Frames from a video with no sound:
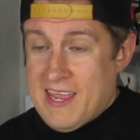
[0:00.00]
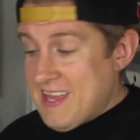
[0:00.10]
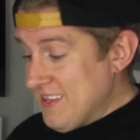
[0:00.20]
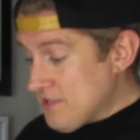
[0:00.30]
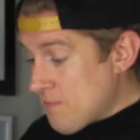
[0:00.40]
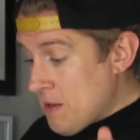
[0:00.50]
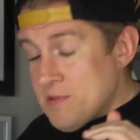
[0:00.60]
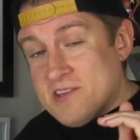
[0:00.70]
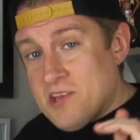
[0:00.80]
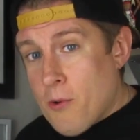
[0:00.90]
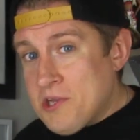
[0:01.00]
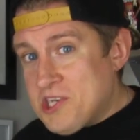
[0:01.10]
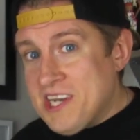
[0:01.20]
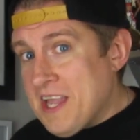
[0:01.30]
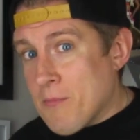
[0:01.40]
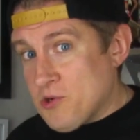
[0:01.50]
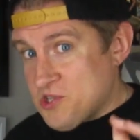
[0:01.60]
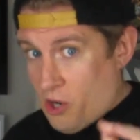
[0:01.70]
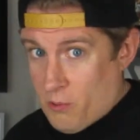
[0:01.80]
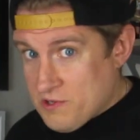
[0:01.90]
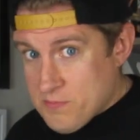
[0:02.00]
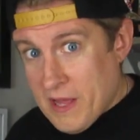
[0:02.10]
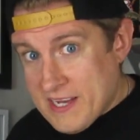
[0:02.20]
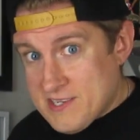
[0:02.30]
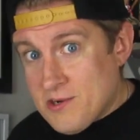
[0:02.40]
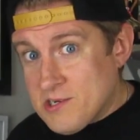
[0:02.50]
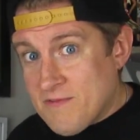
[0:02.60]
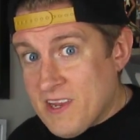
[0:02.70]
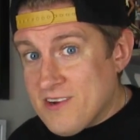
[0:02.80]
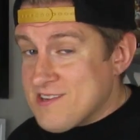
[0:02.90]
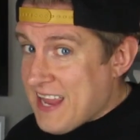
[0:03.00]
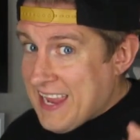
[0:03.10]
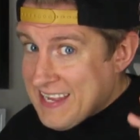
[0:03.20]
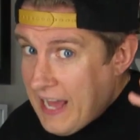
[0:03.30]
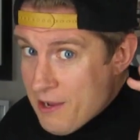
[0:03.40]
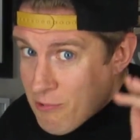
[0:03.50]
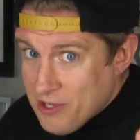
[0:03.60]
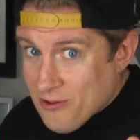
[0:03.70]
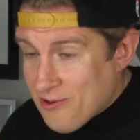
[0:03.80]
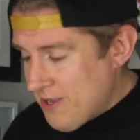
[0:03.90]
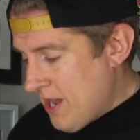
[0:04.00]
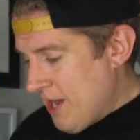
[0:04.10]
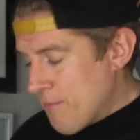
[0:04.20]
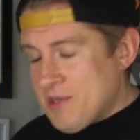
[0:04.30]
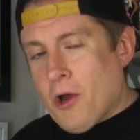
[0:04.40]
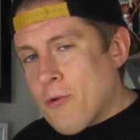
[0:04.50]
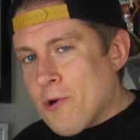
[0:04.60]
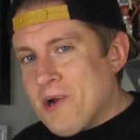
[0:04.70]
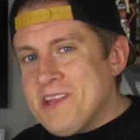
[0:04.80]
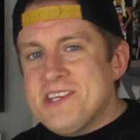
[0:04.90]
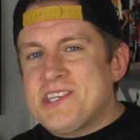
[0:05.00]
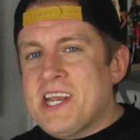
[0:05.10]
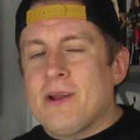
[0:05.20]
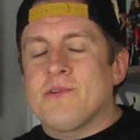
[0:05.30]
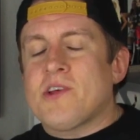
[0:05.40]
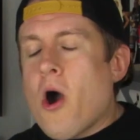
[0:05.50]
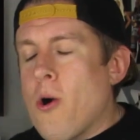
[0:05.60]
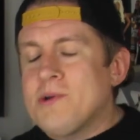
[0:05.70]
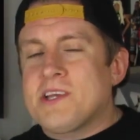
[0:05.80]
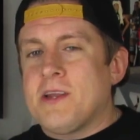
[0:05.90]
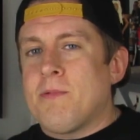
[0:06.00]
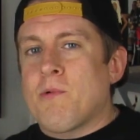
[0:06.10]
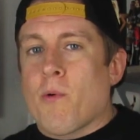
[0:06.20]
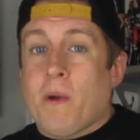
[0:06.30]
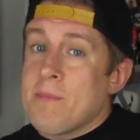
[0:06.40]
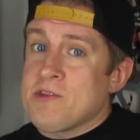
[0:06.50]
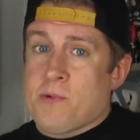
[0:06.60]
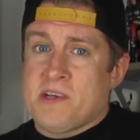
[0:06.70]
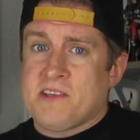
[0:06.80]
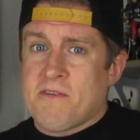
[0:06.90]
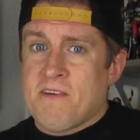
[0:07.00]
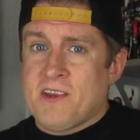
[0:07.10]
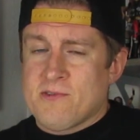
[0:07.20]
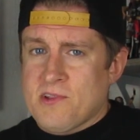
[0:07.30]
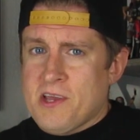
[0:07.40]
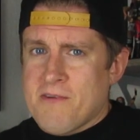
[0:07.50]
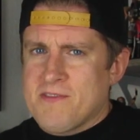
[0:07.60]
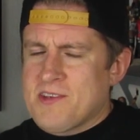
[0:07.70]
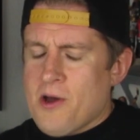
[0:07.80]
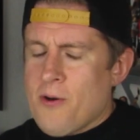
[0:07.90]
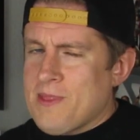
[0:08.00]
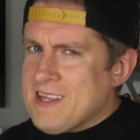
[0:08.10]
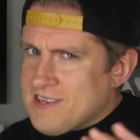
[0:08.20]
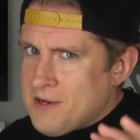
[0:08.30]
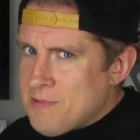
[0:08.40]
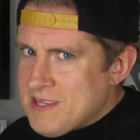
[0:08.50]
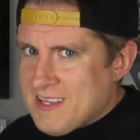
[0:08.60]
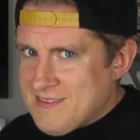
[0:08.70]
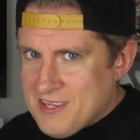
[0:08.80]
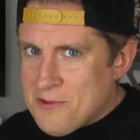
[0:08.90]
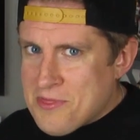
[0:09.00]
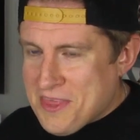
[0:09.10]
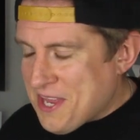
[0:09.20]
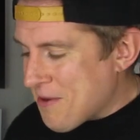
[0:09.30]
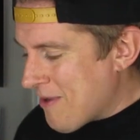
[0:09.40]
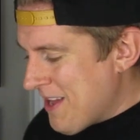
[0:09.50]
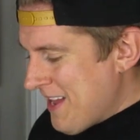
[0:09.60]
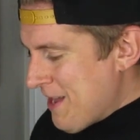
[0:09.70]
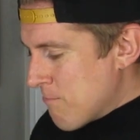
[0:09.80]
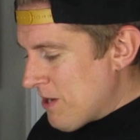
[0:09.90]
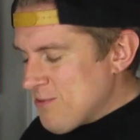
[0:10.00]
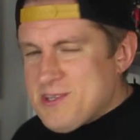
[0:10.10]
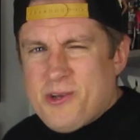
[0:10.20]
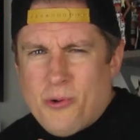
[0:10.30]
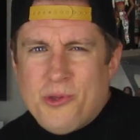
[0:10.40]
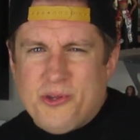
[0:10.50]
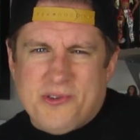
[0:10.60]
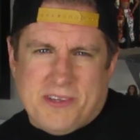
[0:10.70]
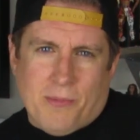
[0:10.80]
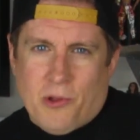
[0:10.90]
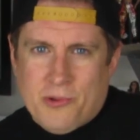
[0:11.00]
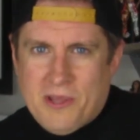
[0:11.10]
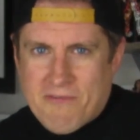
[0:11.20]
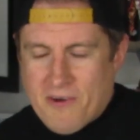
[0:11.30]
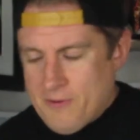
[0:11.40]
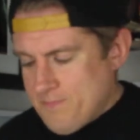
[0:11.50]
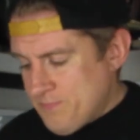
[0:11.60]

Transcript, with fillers: And this made me so itchy to get more Star Wars Black Series figures, and I will. But don't worry, this channel is always going to be where women's wrestling figures live, so that's going to be the continued theme. But it was cool to do something a little different.